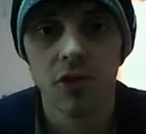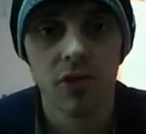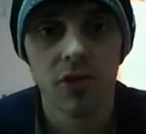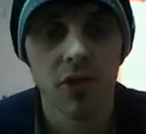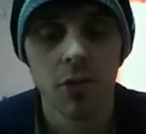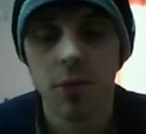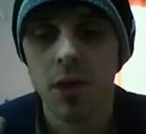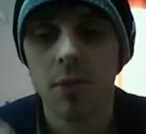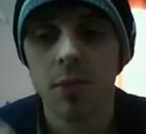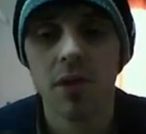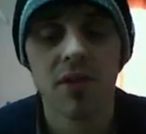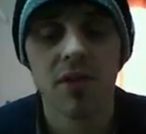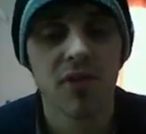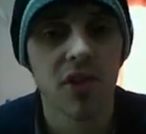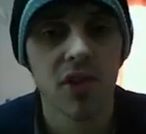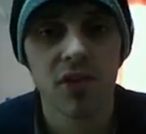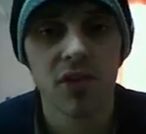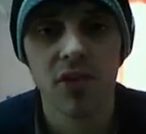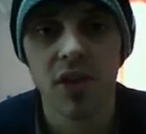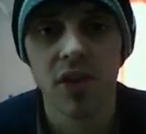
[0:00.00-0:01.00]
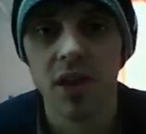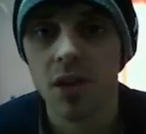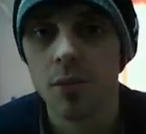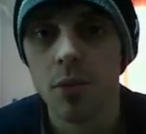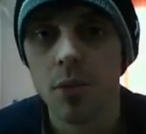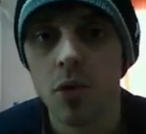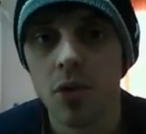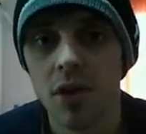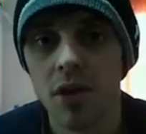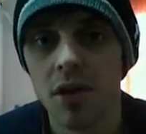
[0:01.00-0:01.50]
So maybe the first thing in the
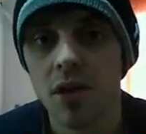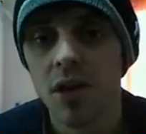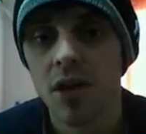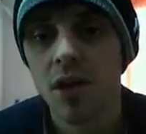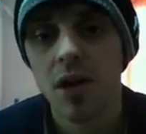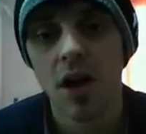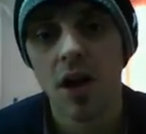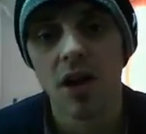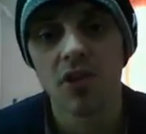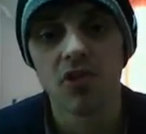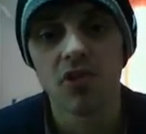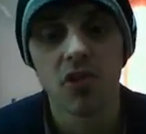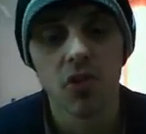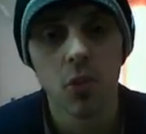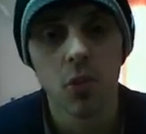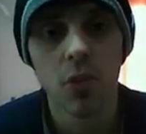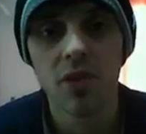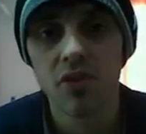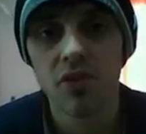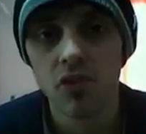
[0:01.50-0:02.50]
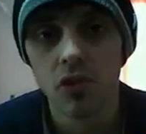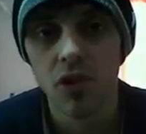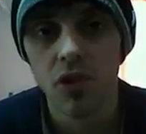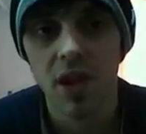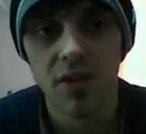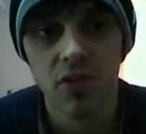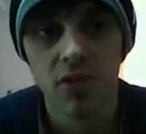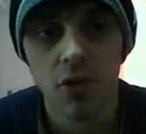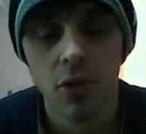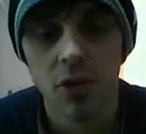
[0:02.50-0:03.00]
morning, I can just withdraw
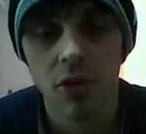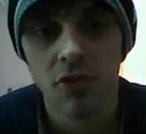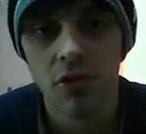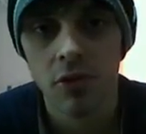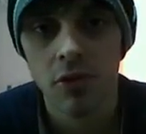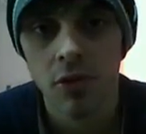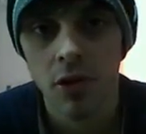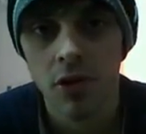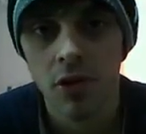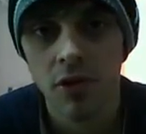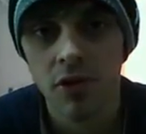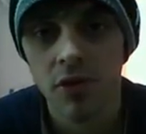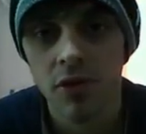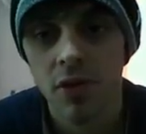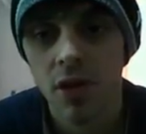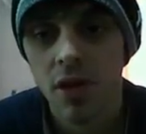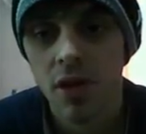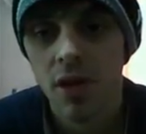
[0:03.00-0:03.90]
that $200